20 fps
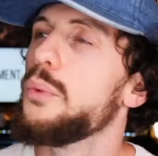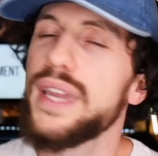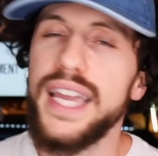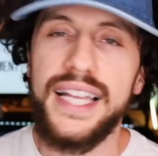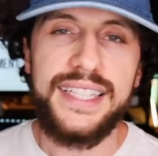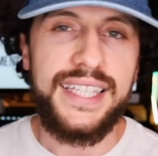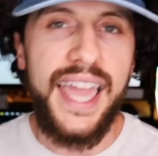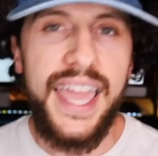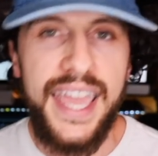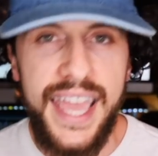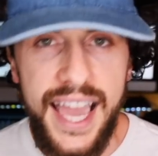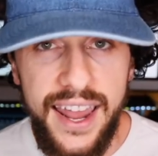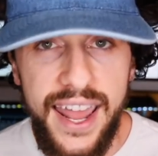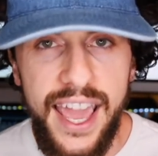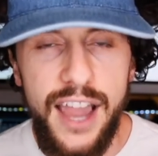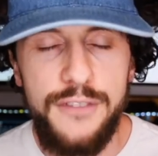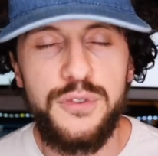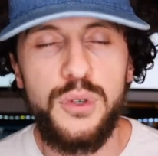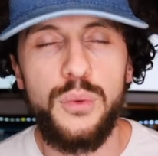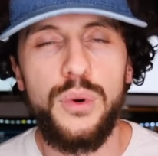we got to hang out
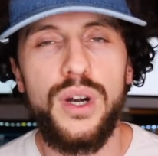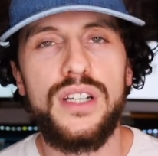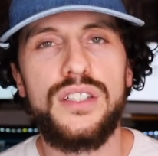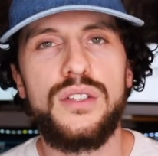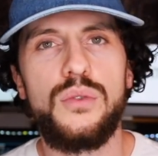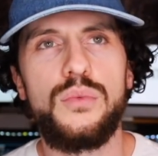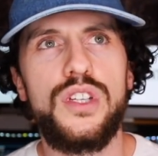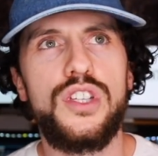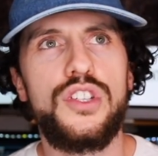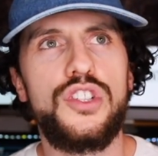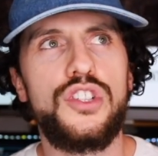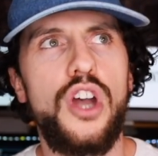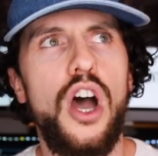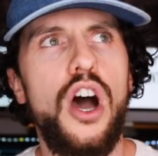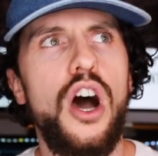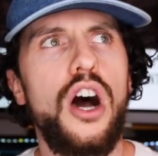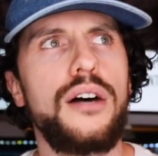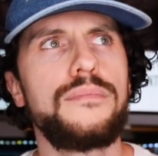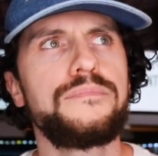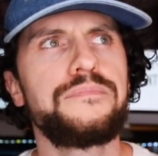afterwards and we
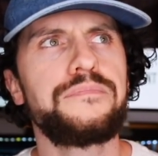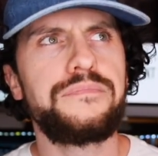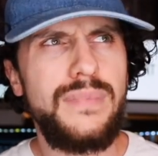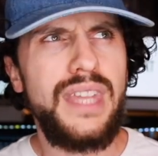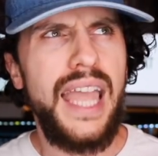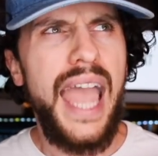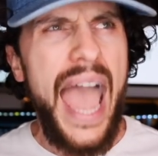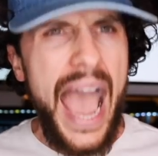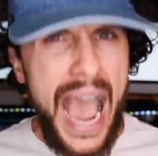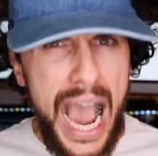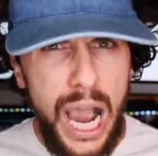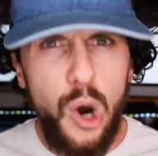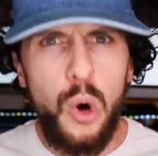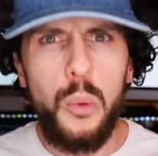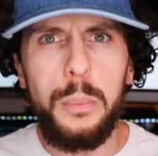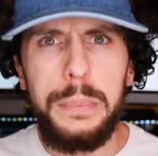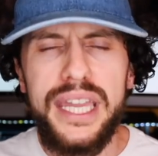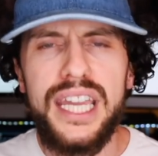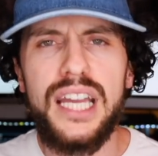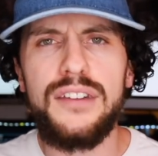saw
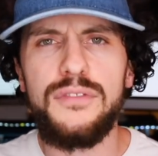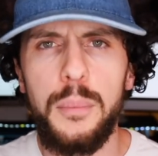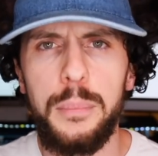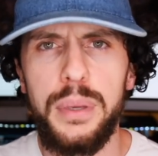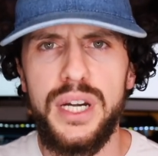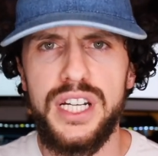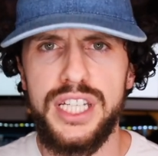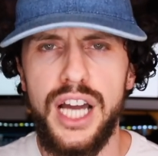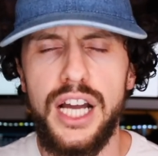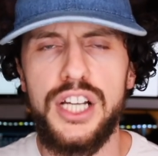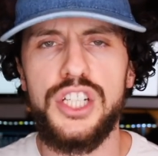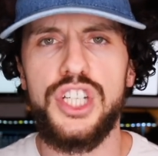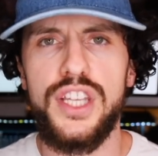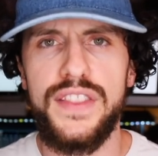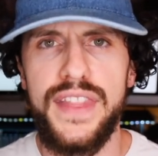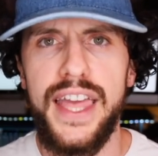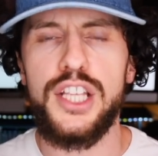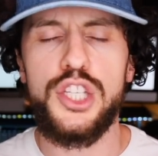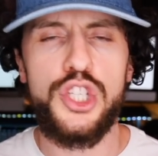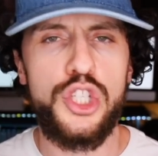how big of a
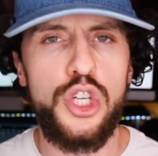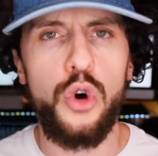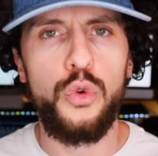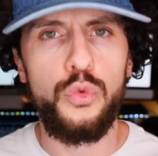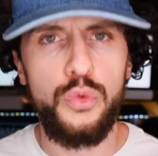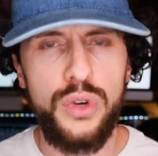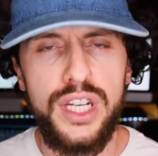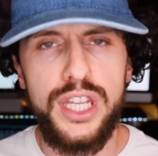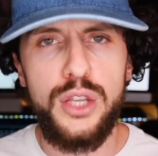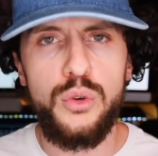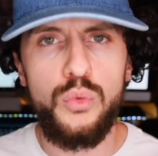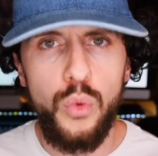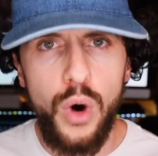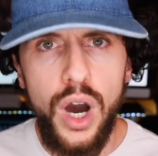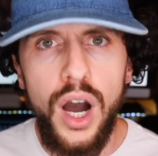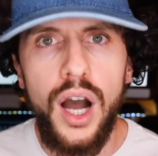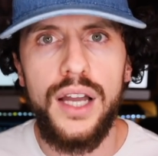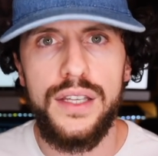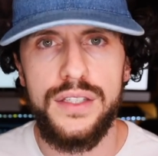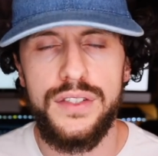production that show really
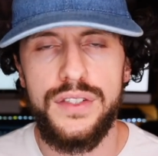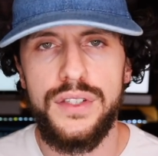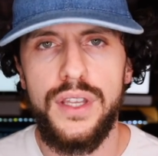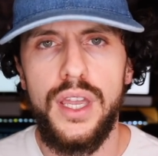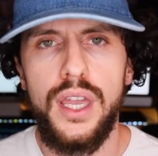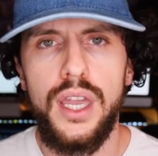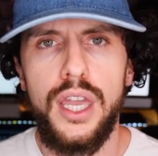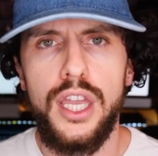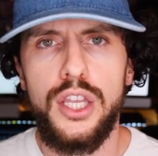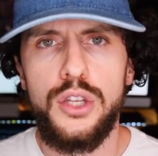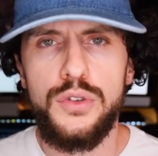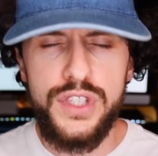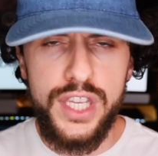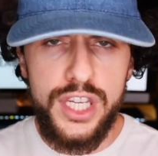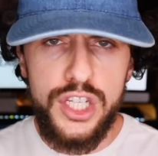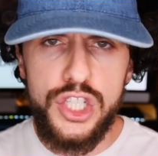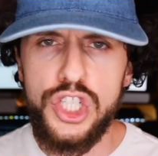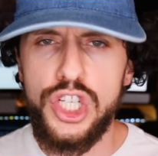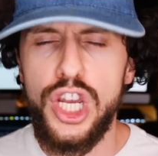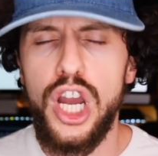was. You
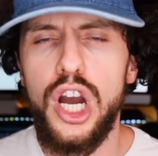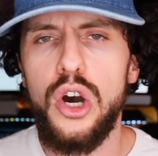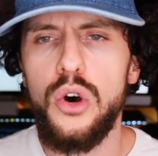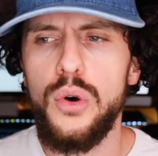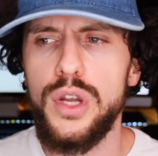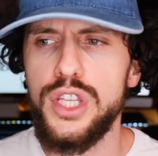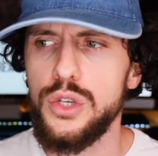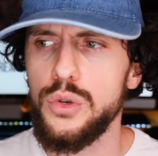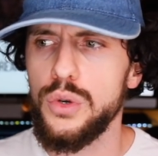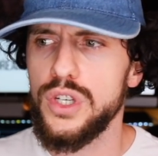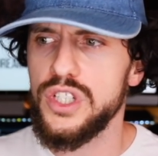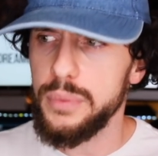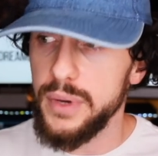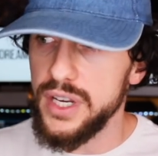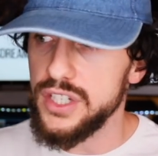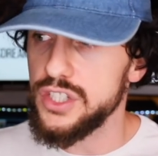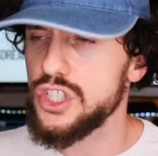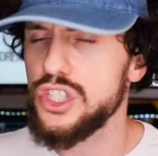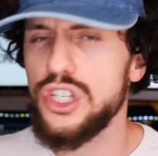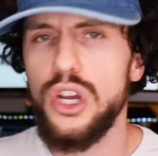see a show and you
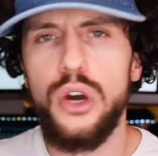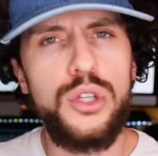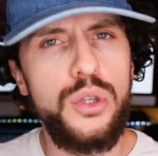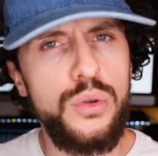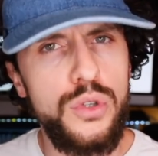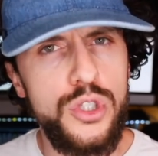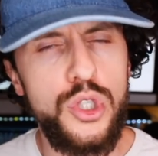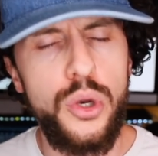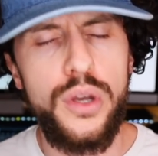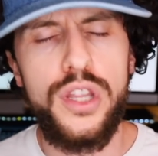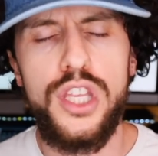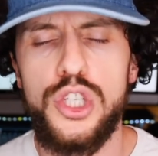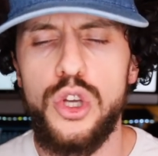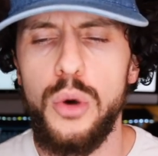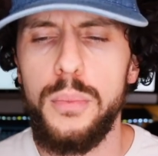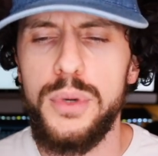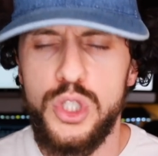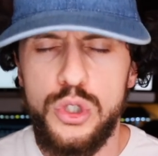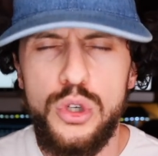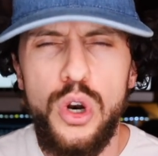experience a show and you enjoy the
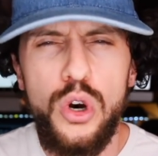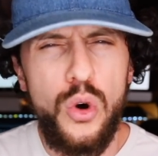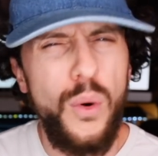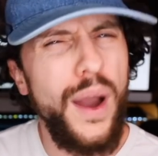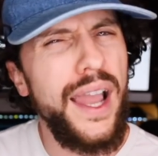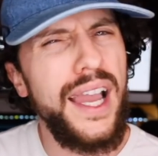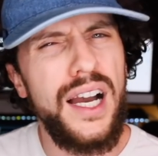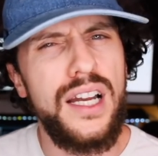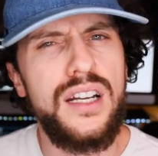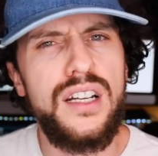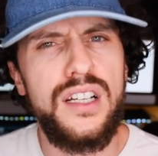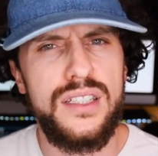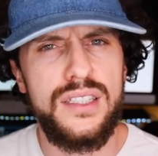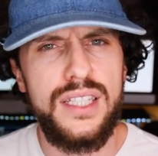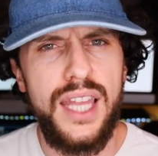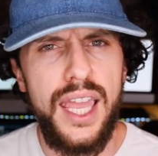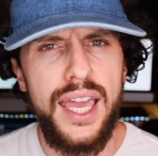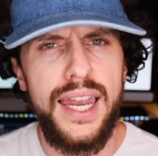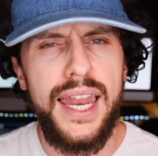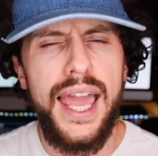show, but you don't quite
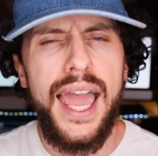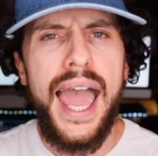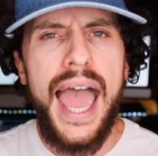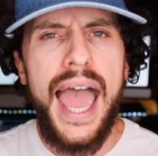understand